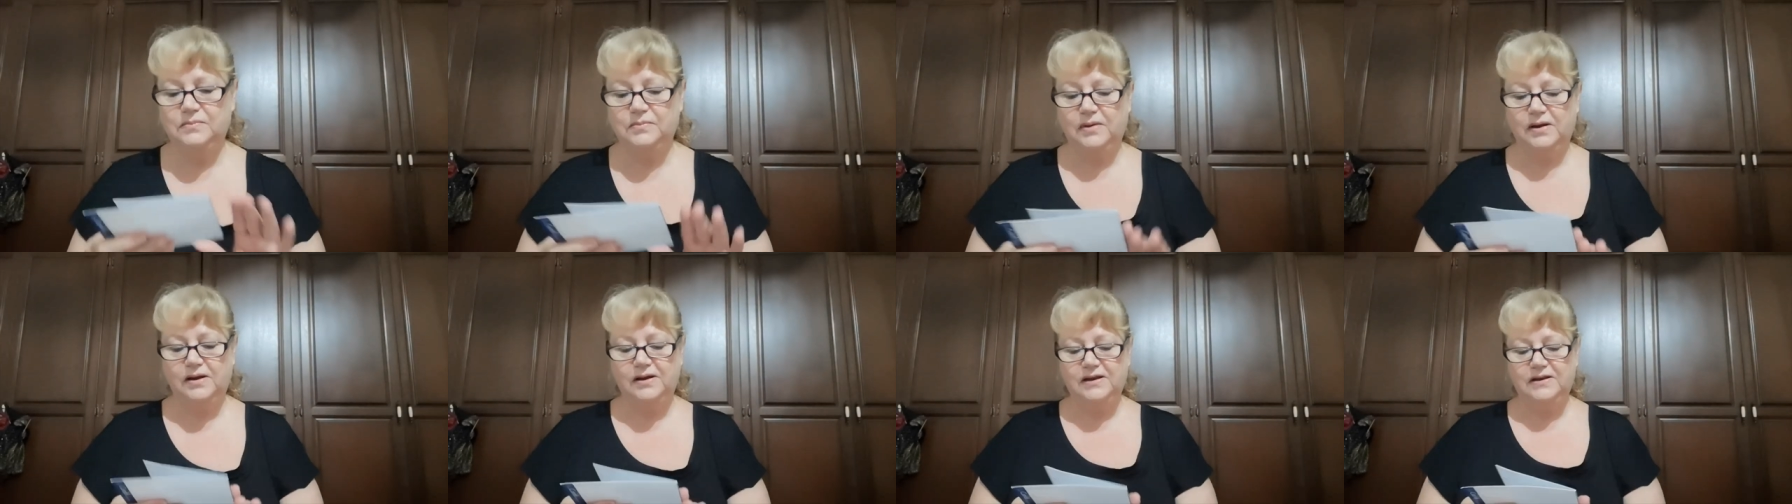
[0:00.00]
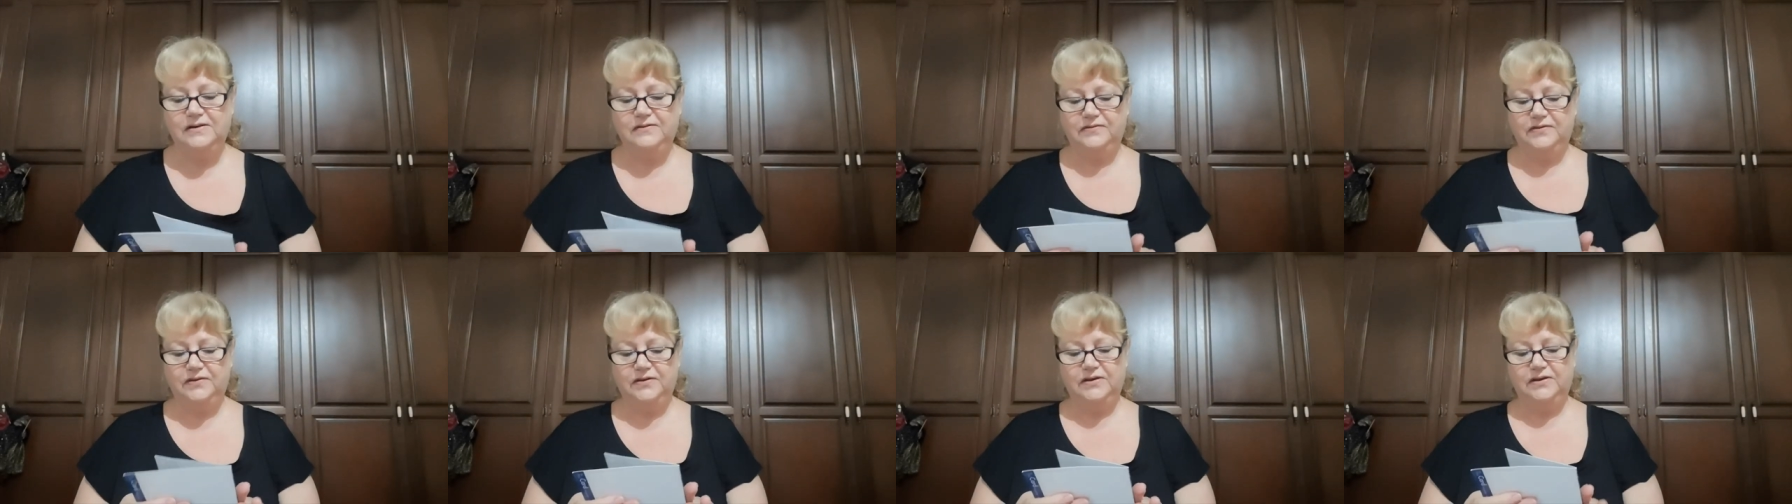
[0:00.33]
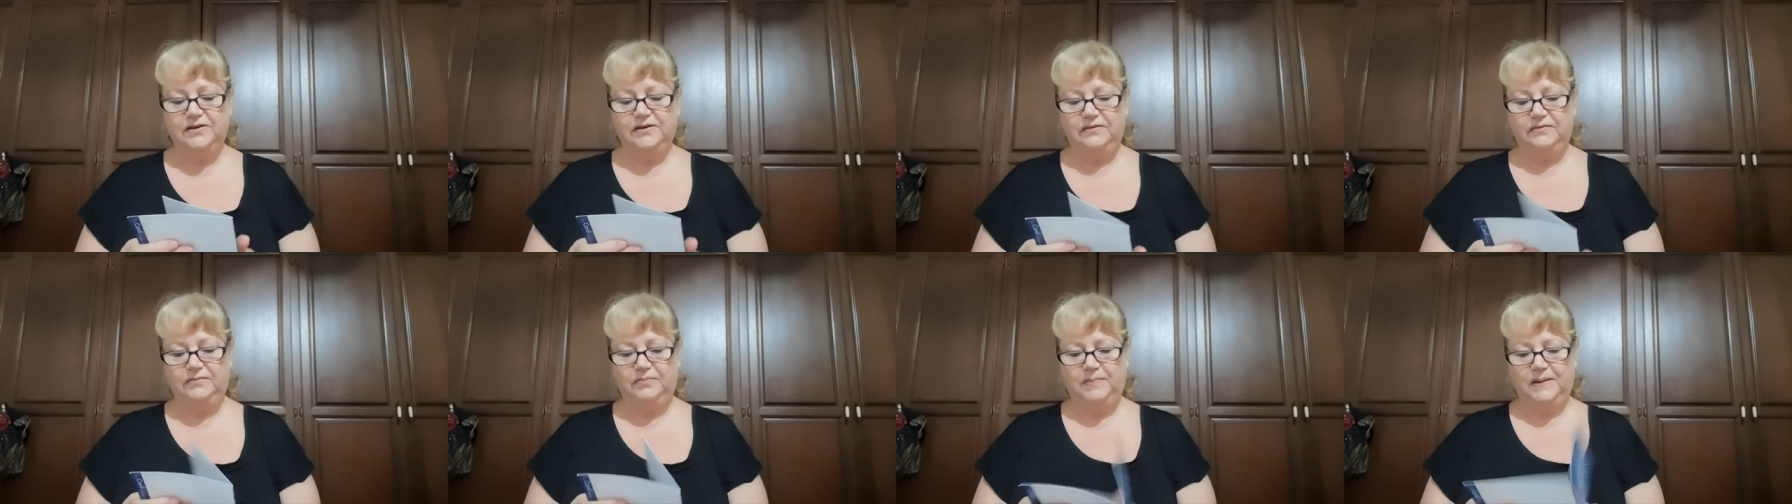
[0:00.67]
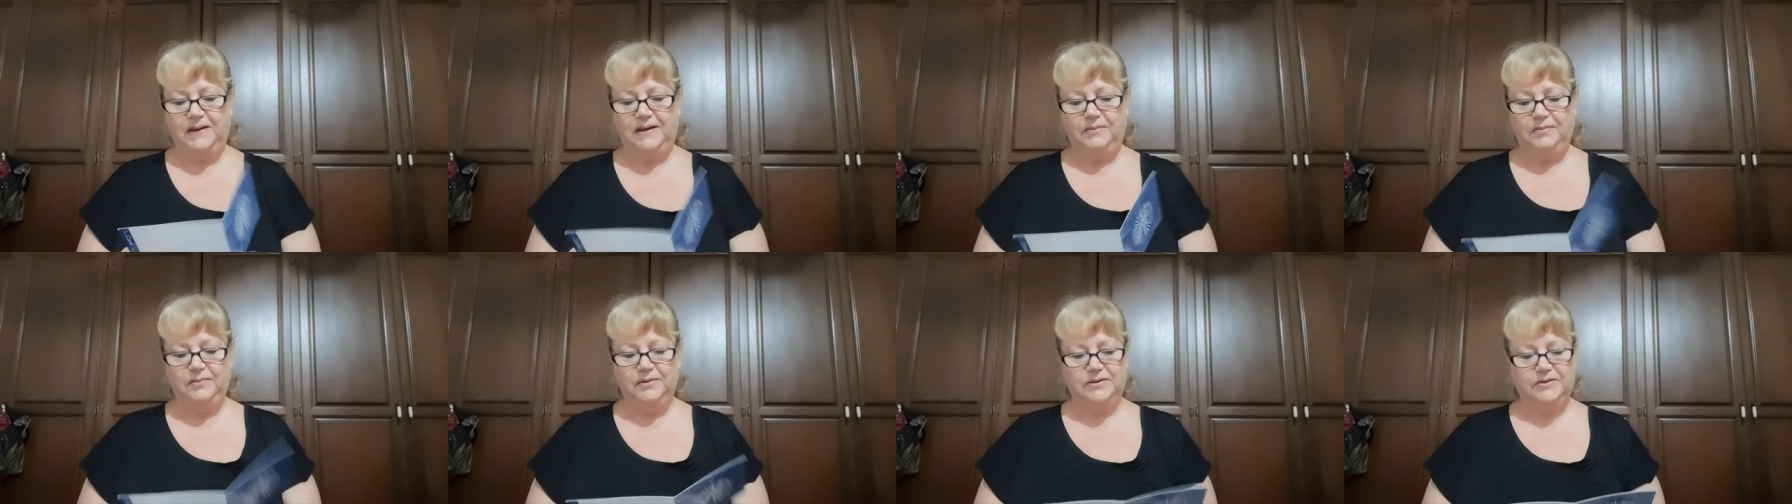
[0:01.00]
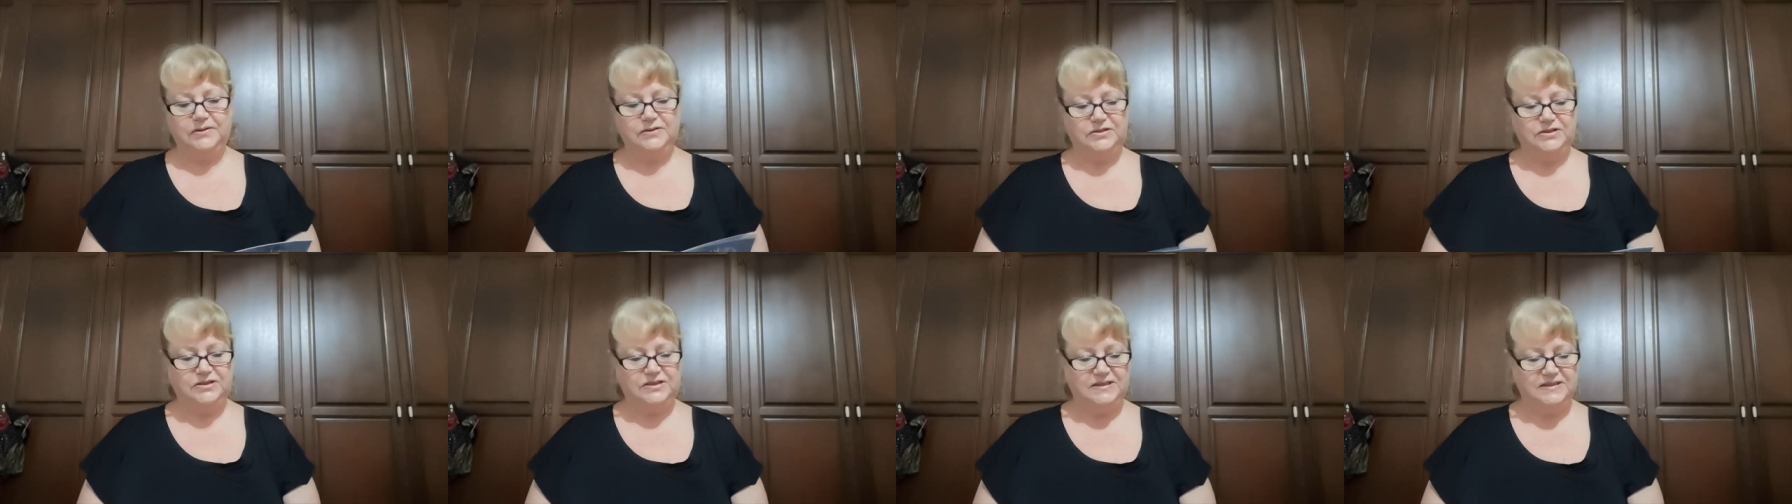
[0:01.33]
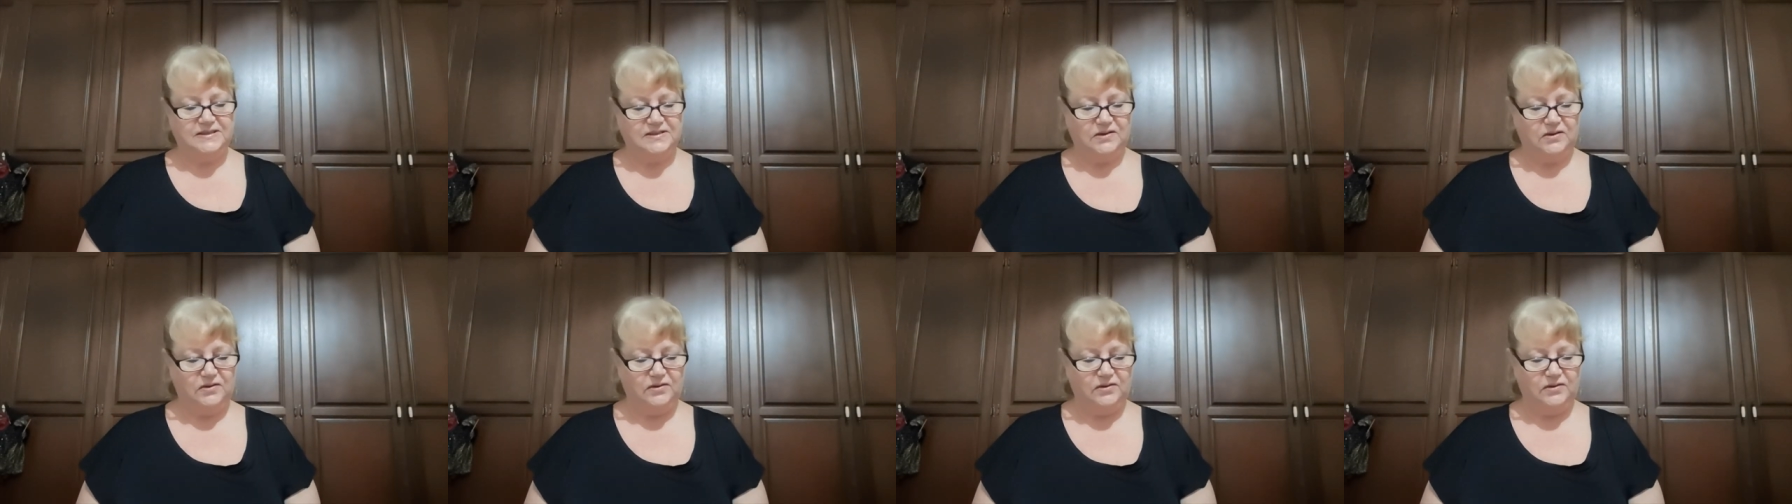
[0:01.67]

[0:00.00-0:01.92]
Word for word: You might have heard of Barbara because she's